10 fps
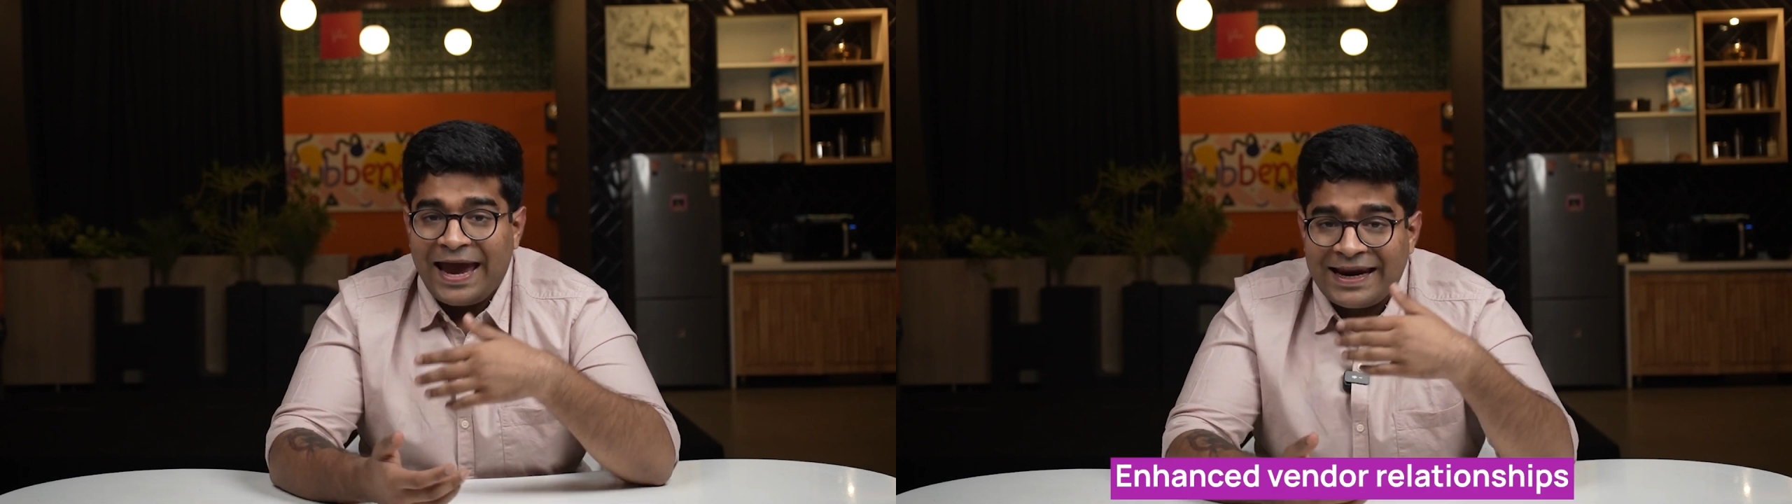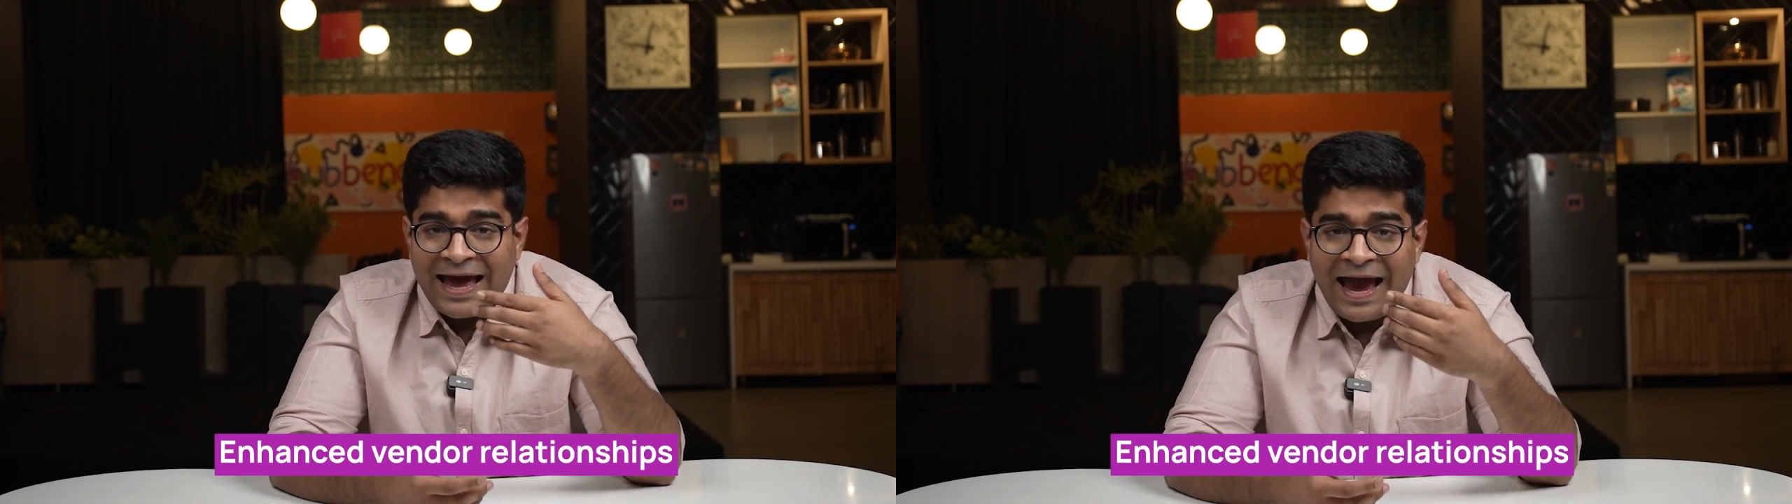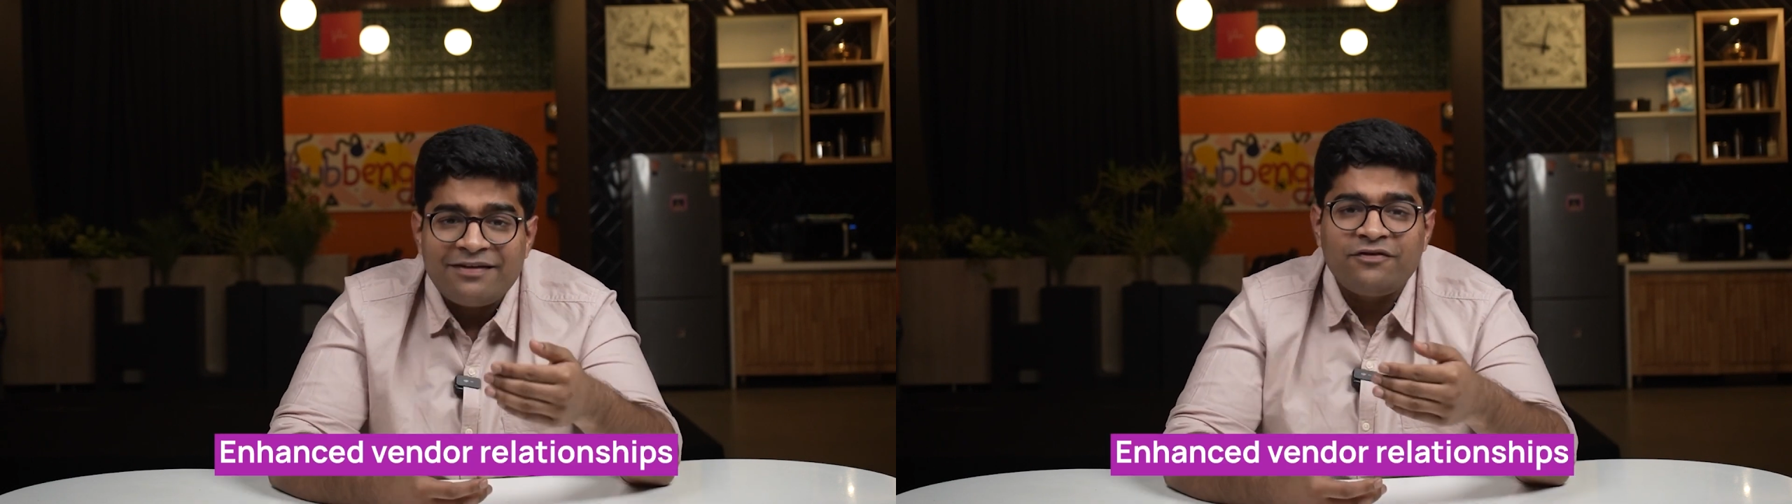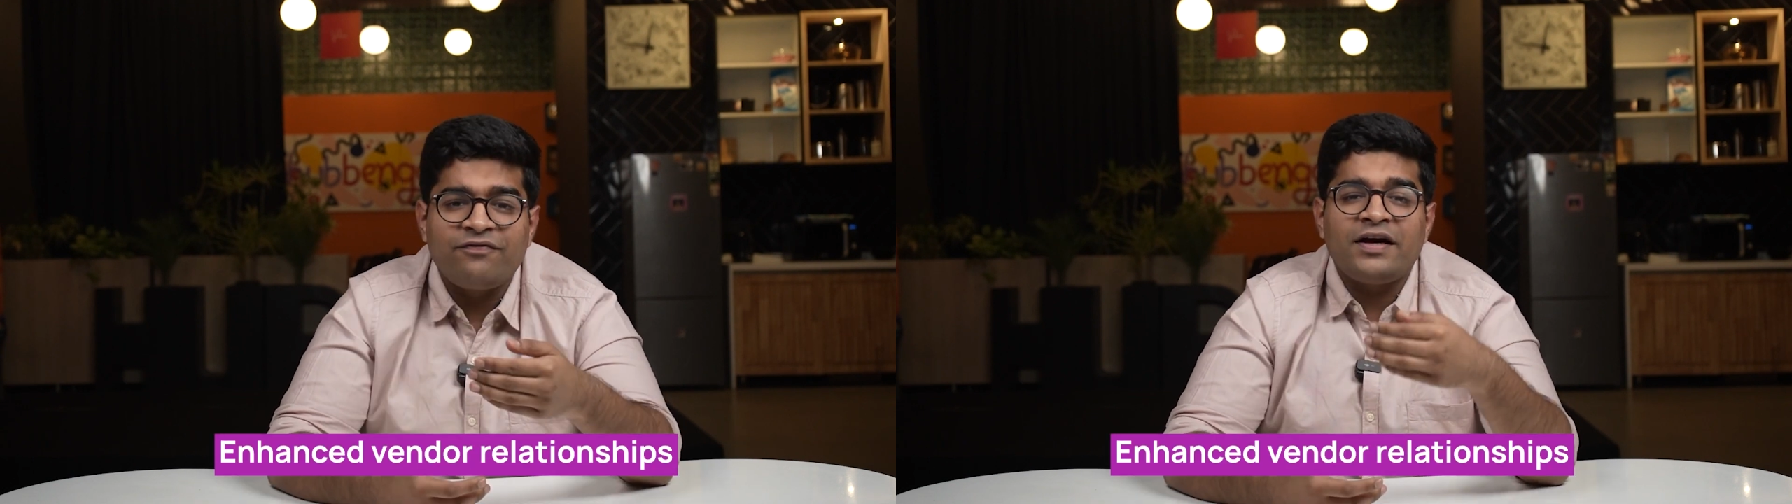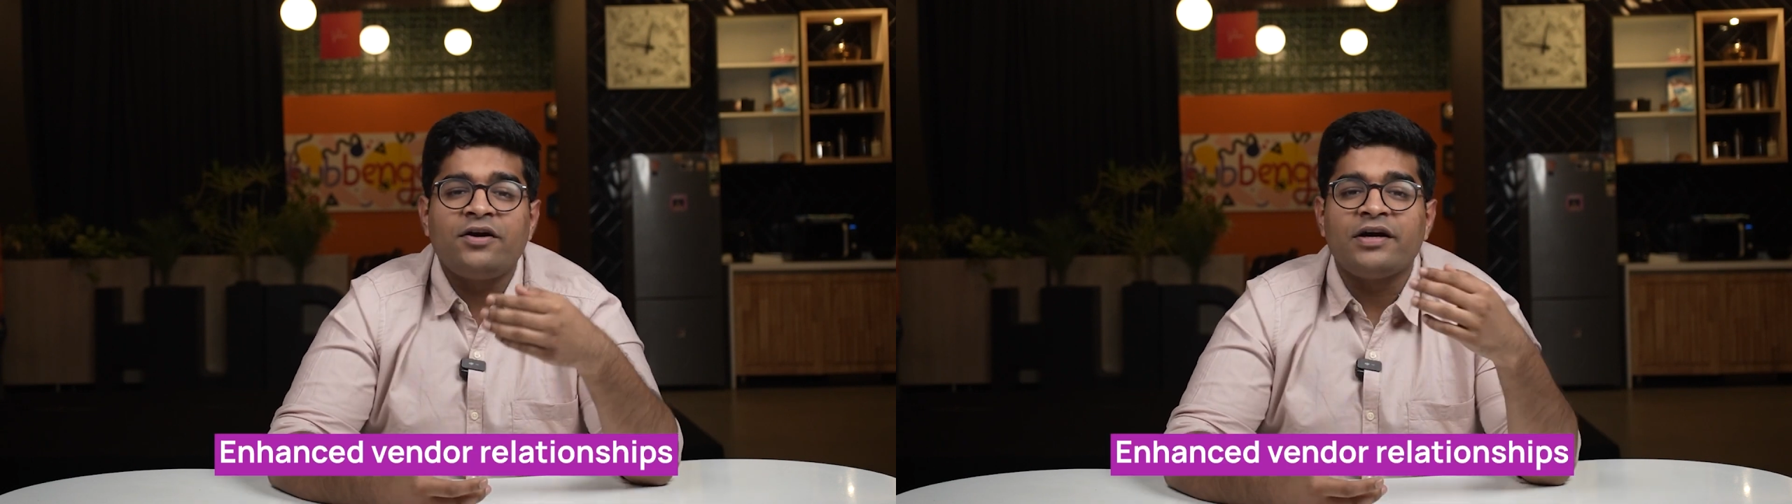enhanced
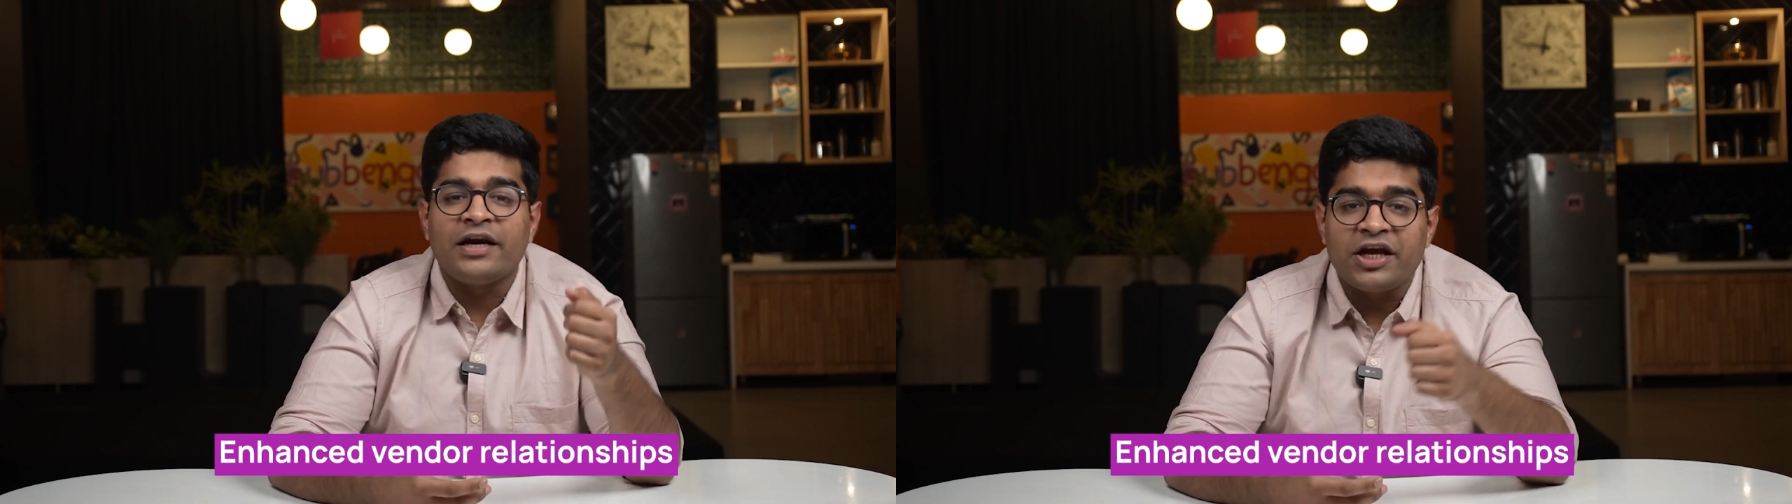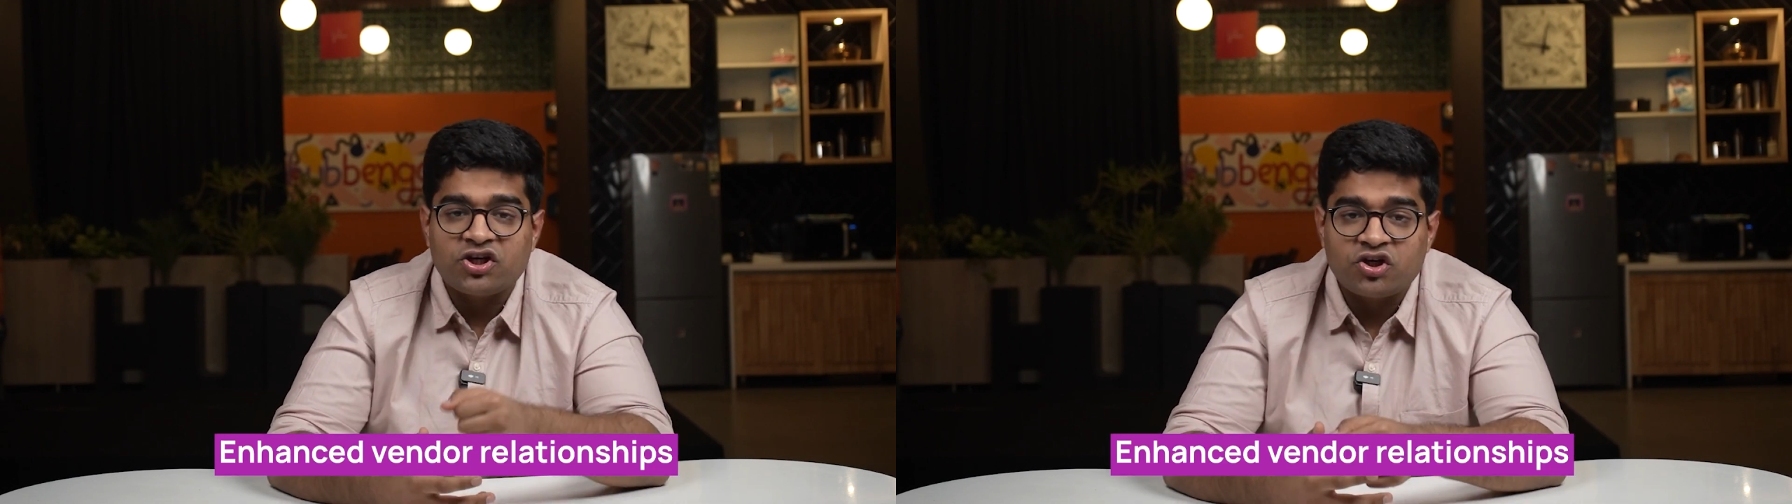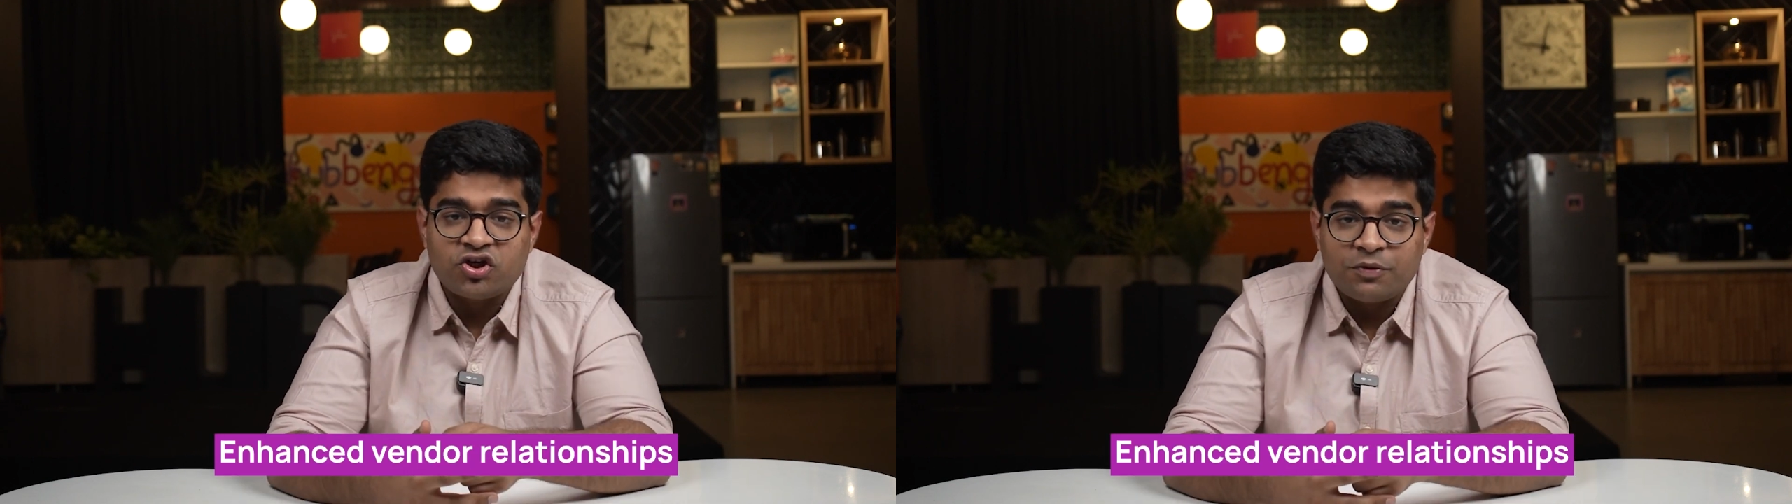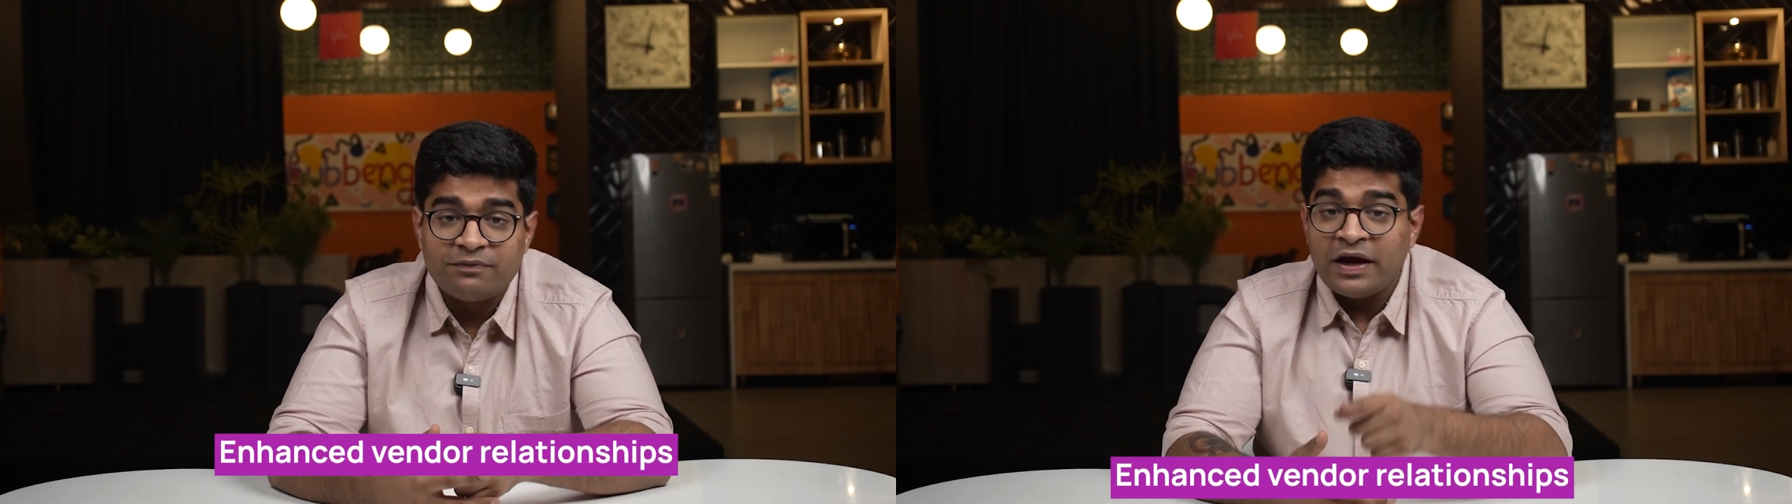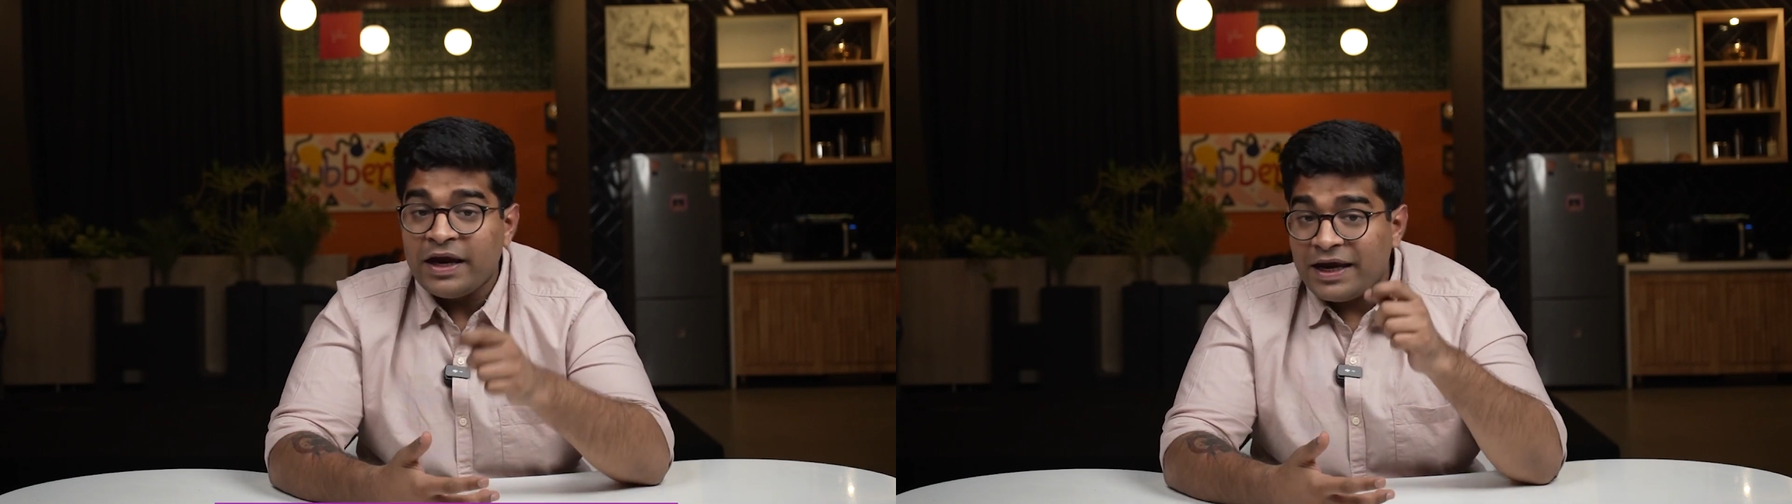vendor relationships,